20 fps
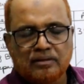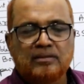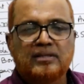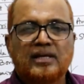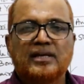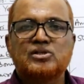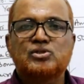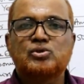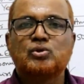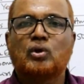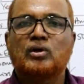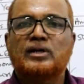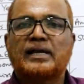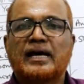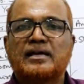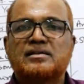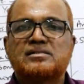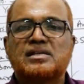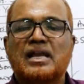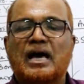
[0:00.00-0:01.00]
There is no
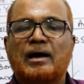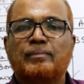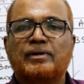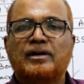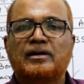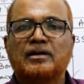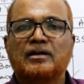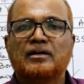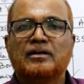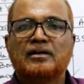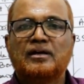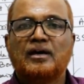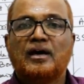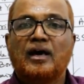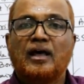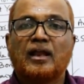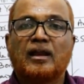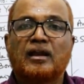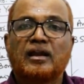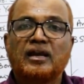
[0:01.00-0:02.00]
tax liability.
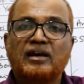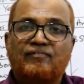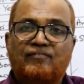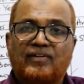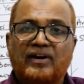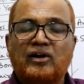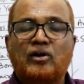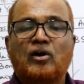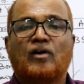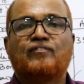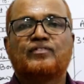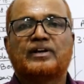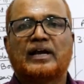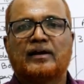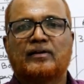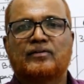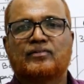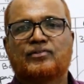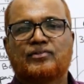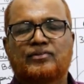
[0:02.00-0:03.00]
Refund of
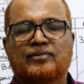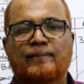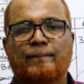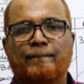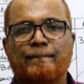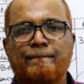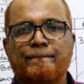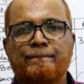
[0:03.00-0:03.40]
tax.